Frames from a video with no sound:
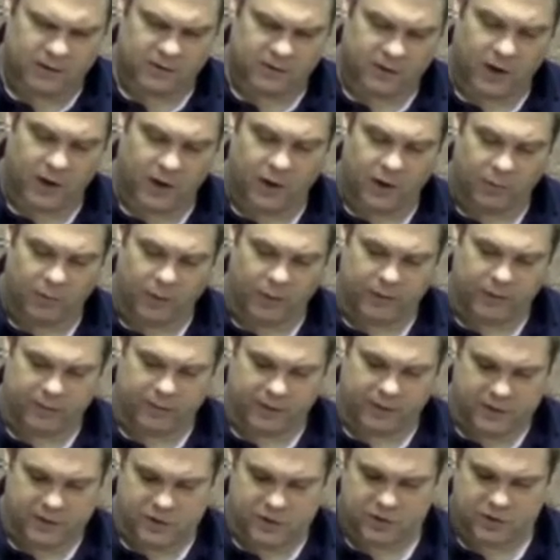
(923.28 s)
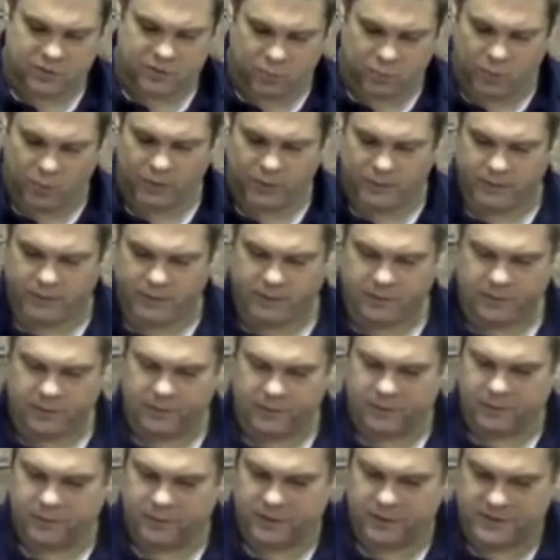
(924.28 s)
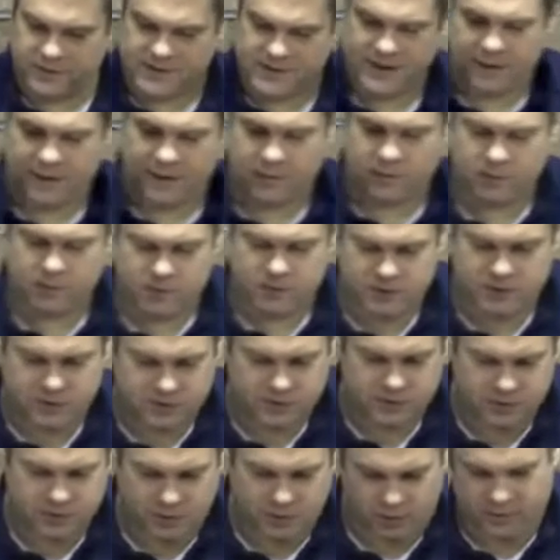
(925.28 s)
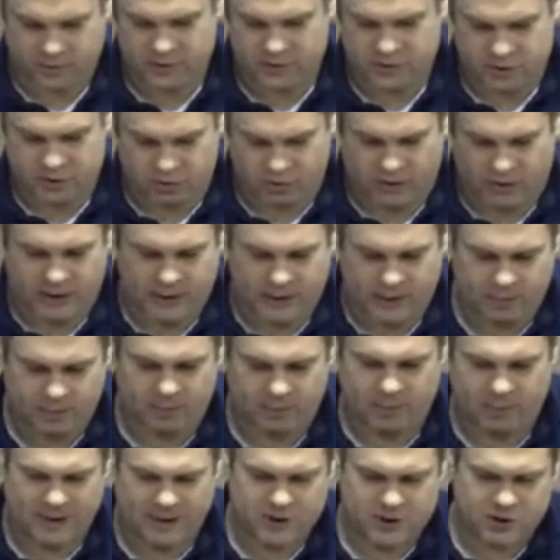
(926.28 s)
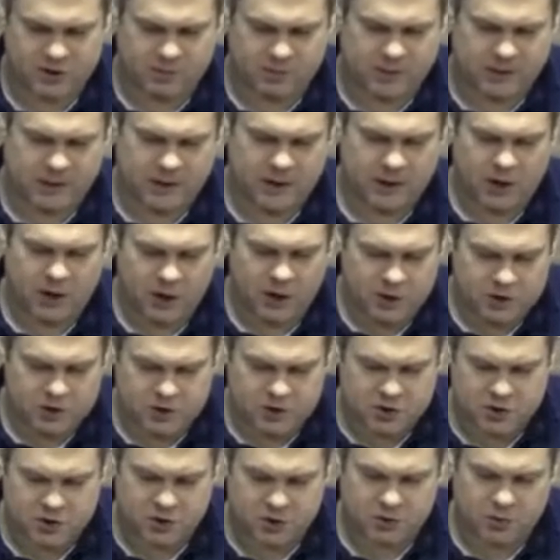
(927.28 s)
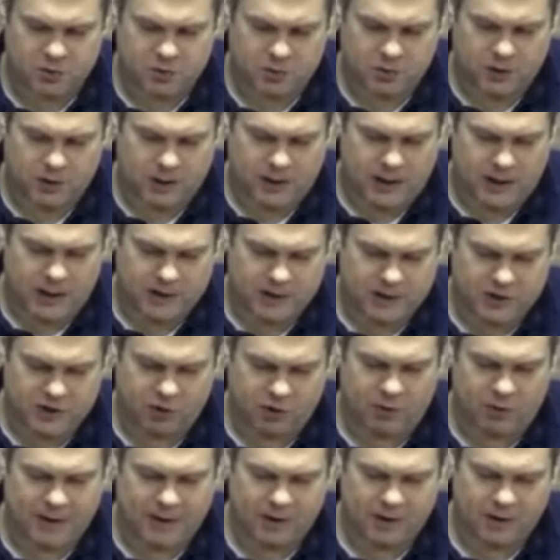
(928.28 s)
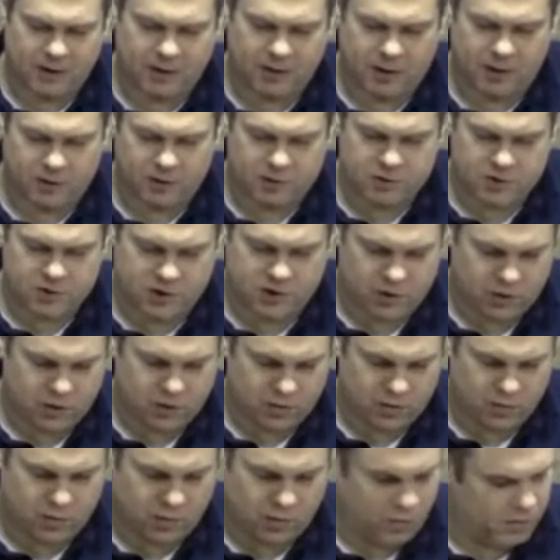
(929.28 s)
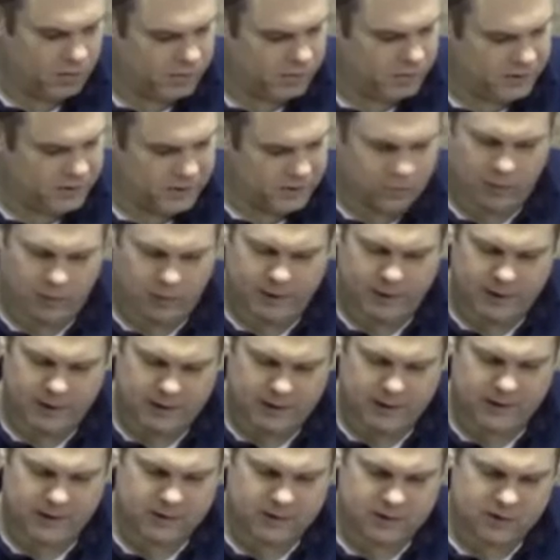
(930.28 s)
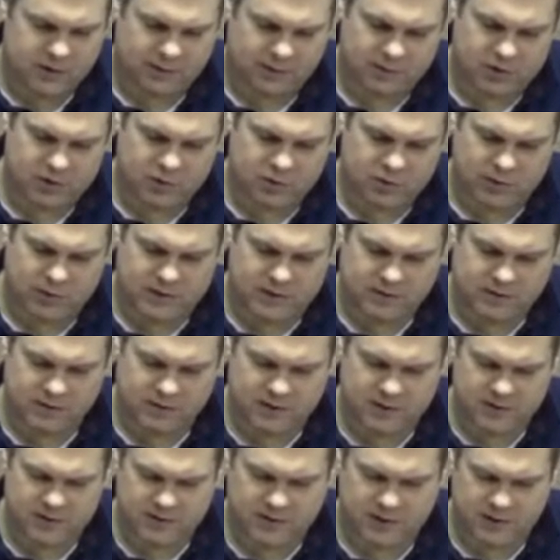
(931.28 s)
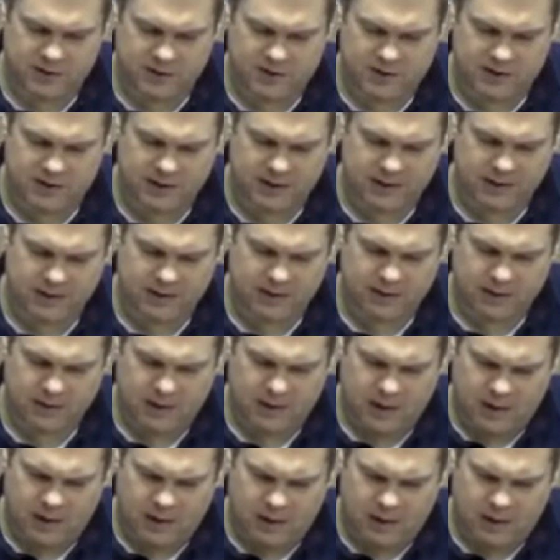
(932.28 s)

To start with, they just want the town to, or the tribe of Benjamin, to surrender those who did what they did. Chapter 20, verse 13.